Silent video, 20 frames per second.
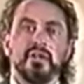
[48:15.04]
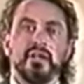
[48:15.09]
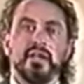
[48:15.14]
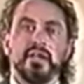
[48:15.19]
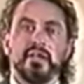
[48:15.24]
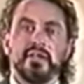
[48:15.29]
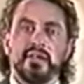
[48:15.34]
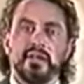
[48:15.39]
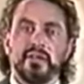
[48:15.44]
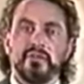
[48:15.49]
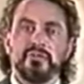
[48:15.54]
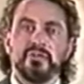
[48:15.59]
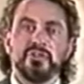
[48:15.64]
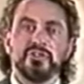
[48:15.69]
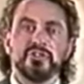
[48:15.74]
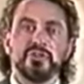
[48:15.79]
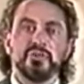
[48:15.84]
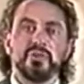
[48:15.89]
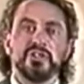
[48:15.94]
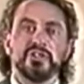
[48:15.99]
And our
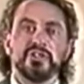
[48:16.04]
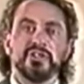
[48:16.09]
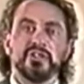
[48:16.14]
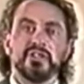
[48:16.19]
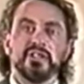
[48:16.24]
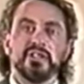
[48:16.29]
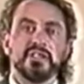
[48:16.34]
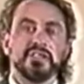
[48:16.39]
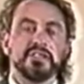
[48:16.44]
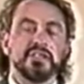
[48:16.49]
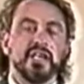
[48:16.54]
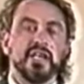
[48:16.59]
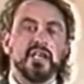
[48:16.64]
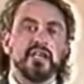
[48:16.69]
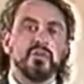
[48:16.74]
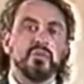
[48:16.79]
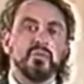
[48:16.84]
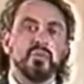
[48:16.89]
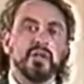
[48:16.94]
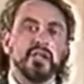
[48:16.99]
first question is,
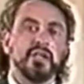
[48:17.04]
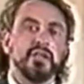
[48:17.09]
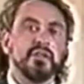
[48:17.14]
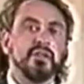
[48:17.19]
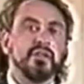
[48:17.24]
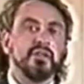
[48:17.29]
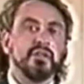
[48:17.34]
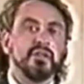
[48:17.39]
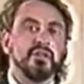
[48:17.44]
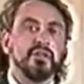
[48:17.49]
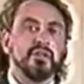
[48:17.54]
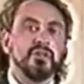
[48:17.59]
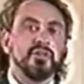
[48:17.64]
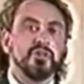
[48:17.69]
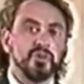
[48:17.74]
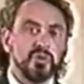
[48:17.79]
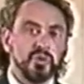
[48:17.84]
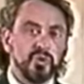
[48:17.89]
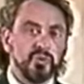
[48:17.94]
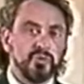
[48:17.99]
and when
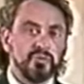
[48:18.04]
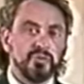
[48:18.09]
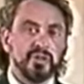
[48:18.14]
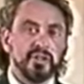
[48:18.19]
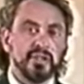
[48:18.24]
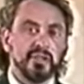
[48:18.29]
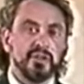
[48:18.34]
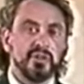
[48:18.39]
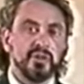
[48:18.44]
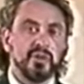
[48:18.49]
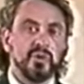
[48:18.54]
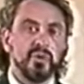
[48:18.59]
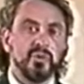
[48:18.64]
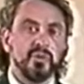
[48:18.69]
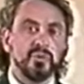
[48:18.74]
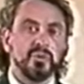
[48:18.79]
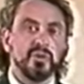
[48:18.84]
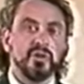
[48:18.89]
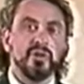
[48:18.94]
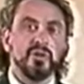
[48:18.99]
you're feeling
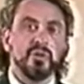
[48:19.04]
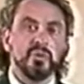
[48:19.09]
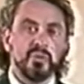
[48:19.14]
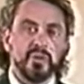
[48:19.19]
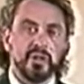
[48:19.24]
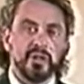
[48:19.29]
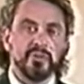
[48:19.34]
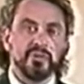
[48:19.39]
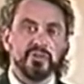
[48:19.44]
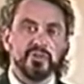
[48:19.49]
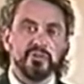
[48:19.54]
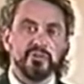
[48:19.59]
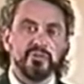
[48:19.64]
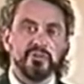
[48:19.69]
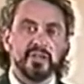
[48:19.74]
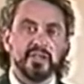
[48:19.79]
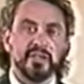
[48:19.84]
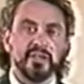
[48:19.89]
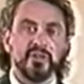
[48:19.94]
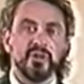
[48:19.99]
cold, where are you
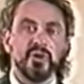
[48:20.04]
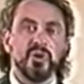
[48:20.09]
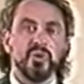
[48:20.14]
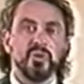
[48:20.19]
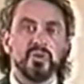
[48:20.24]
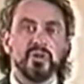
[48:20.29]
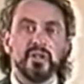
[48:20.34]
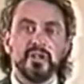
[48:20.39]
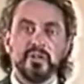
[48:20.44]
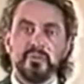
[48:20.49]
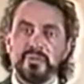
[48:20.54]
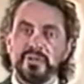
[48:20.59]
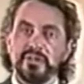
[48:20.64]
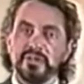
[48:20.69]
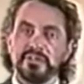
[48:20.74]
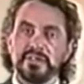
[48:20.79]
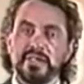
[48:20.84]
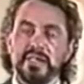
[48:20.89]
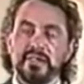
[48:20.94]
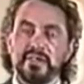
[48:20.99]
feeling cold?
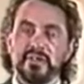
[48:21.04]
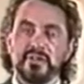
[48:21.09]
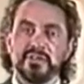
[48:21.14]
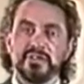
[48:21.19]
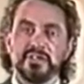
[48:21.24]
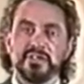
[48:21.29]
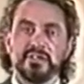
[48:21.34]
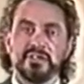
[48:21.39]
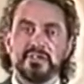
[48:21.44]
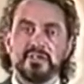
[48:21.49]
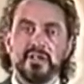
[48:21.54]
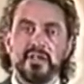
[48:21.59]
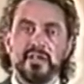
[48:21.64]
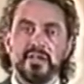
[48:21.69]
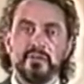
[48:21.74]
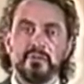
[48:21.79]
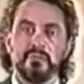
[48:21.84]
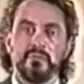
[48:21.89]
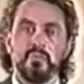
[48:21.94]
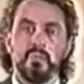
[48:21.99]
Because that goes
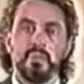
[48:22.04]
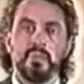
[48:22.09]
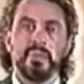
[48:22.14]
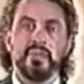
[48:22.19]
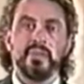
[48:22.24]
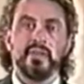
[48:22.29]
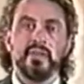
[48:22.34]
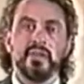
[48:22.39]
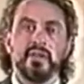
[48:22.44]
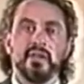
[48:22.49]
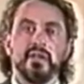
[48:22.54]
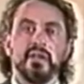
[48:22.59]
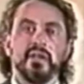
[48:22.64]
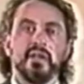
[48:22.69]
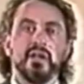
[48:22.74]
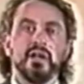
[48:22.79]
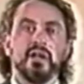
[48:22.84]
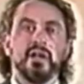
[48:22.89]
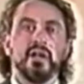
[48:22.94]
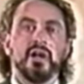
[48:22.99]
inside.
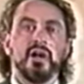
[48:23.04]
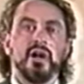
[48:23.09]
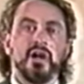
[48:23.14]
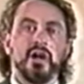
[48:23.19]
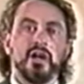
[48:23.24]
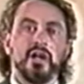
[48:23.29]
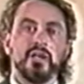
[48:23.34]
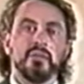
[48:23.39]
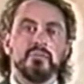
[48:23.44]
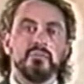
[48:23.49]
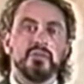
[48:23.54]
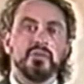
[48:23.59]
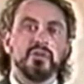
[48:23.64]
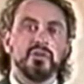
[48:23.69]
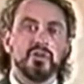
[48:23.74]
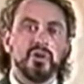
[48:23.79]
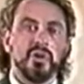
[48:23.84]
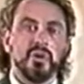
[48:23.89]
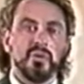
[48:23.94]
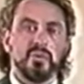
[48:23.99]
I'm
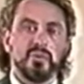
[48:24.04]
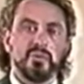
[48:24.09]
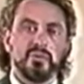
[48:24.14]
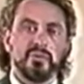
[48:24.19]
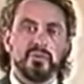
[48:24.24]
cold.